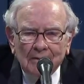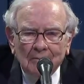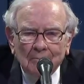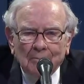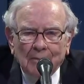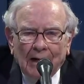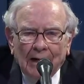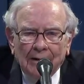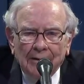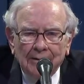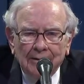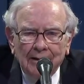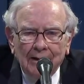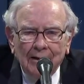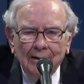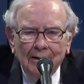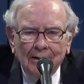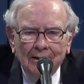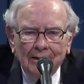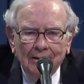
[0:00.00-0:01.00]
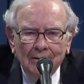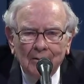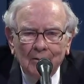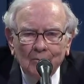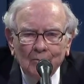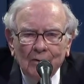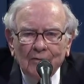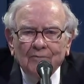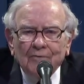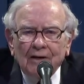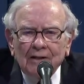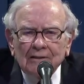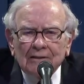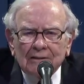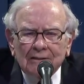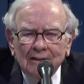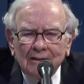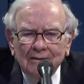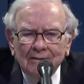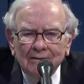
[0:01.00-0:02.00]
But we
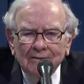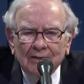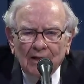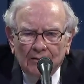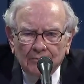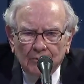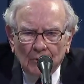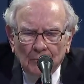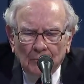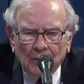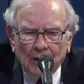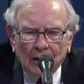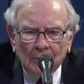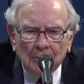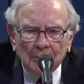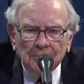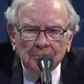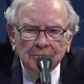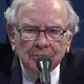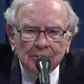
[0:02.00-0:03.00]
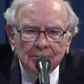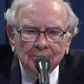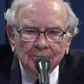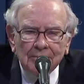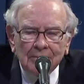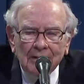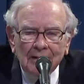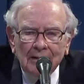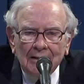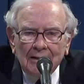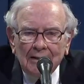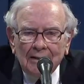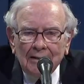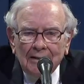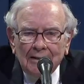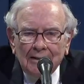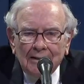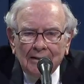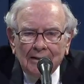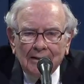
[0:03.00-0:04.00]
faced tougher problems,
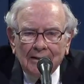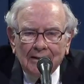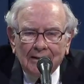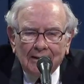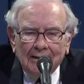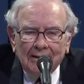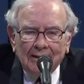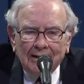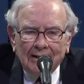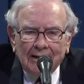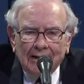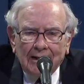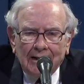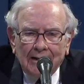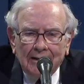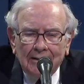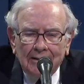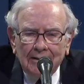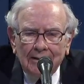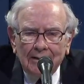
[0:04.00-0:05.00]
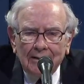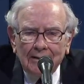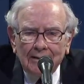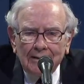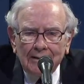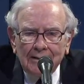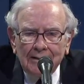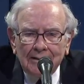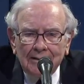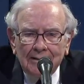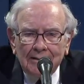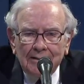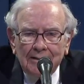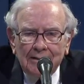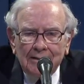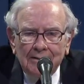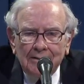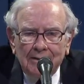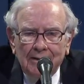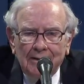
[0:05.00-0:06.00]
and
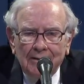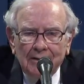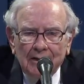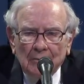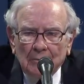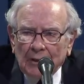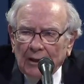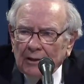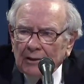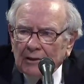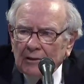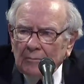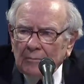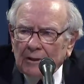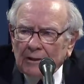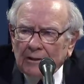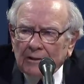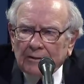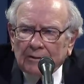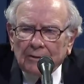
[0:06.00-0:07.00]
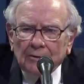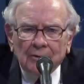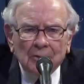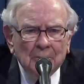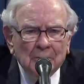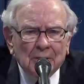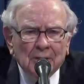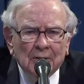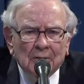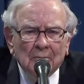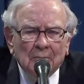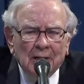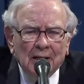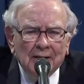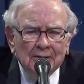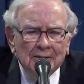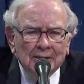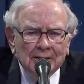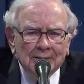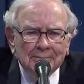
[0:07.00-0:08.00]
the American miracle, the American
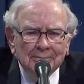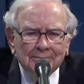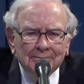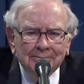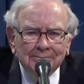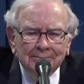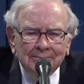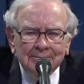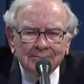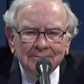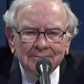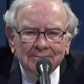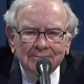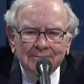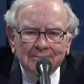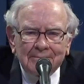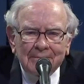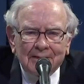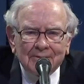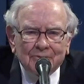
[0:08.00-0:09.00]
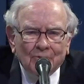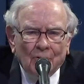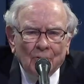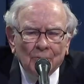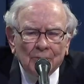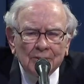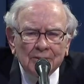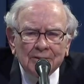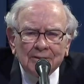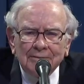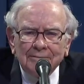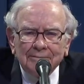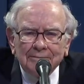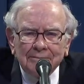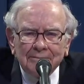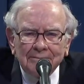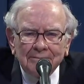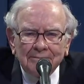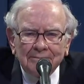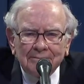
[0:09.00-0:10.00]
magic, has always
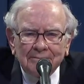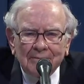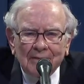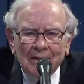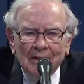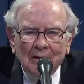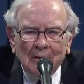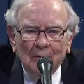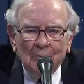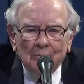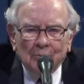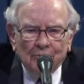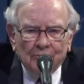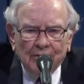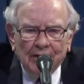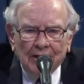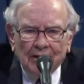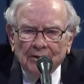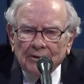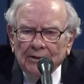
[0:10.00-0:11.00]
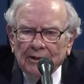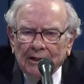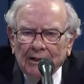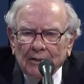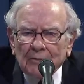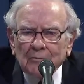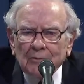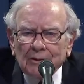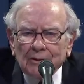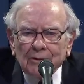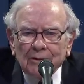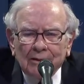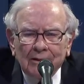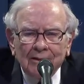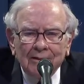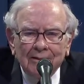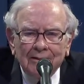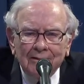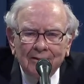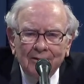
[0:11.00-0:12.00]
prevailed, and it will
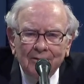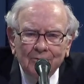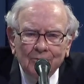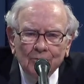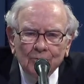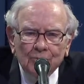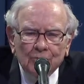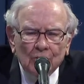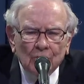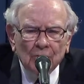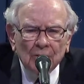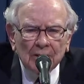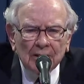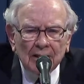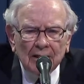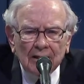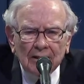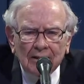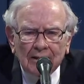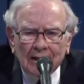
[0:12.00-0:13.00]
do so again.